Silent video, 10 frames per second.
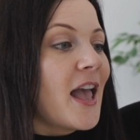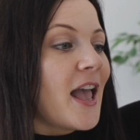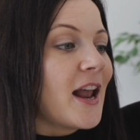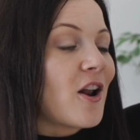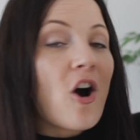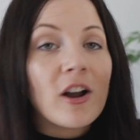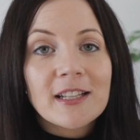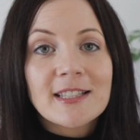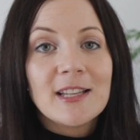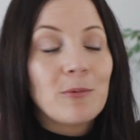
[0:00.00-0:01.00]
And
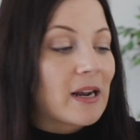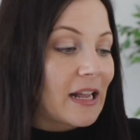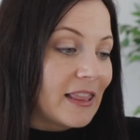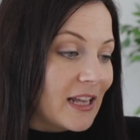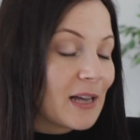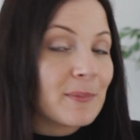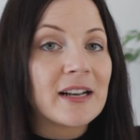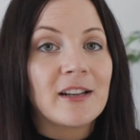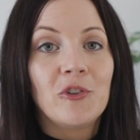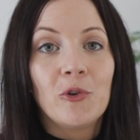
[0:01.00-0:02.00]
honestly, what I think I'm
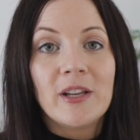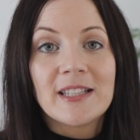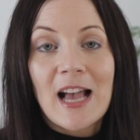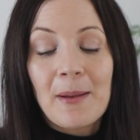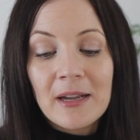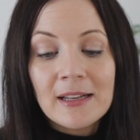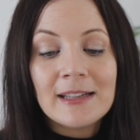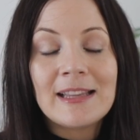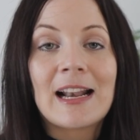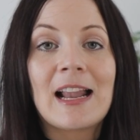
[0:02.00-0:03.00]
gonna do is I'm
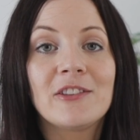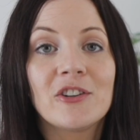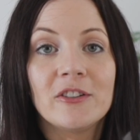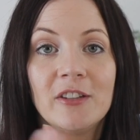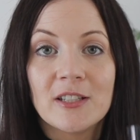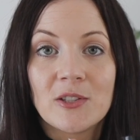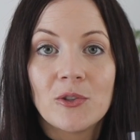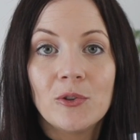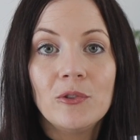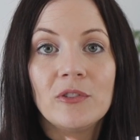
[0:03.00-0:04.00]
gonna declutter these
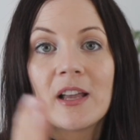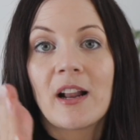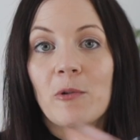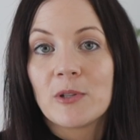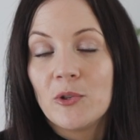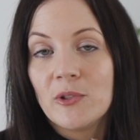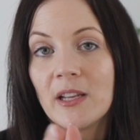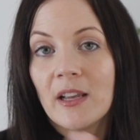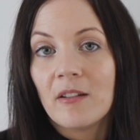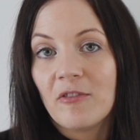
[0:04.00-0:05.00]
two that I was
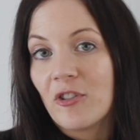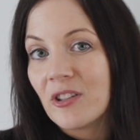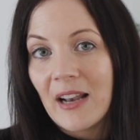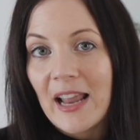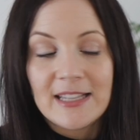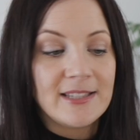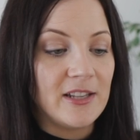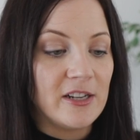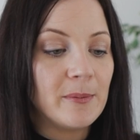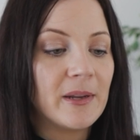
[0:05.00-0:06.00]
using for the last
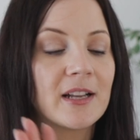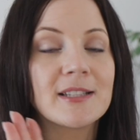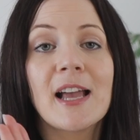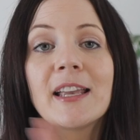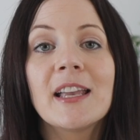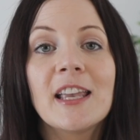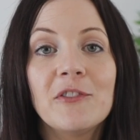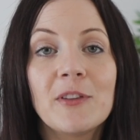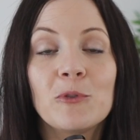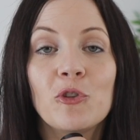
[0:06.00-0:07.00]
year because I can
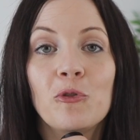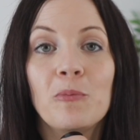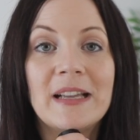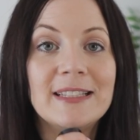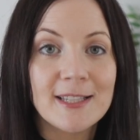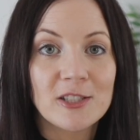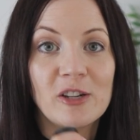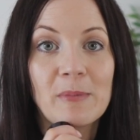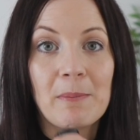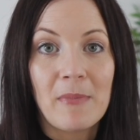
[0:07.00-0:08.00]
give them to my sister
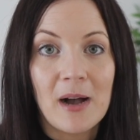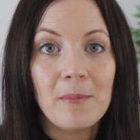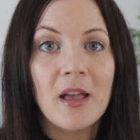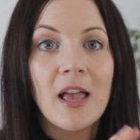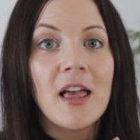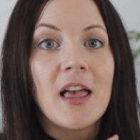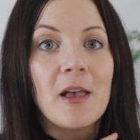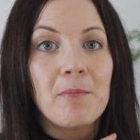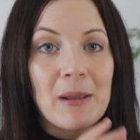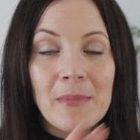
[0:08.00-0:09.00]
and my mom.
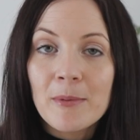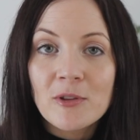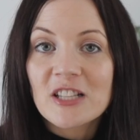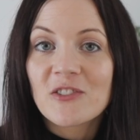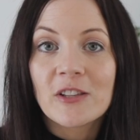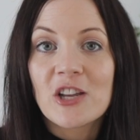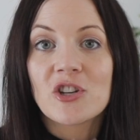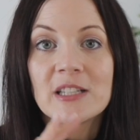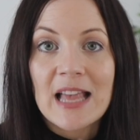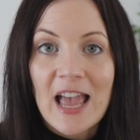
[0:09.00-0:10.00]
My mom uses
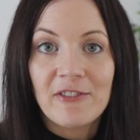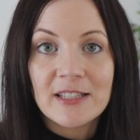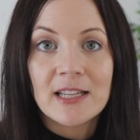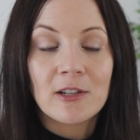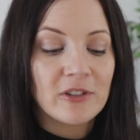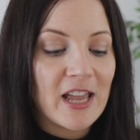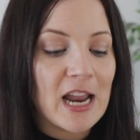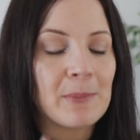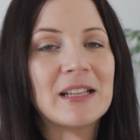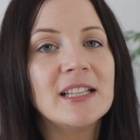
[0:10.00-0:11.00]
foundations every single day,
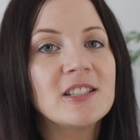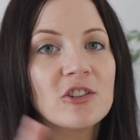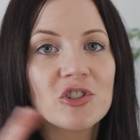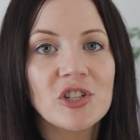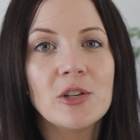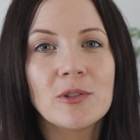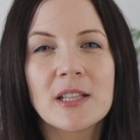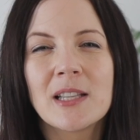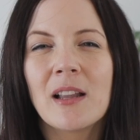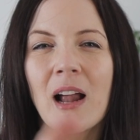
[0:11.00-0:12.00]
and my sister, she
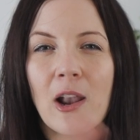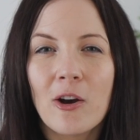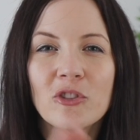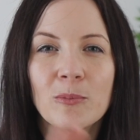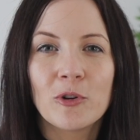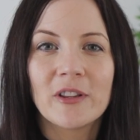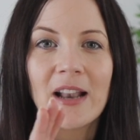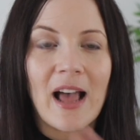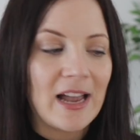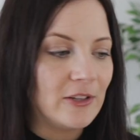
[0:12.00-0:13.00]
uses it a lot more
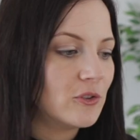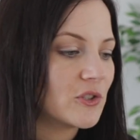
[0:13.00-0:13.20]
than I do.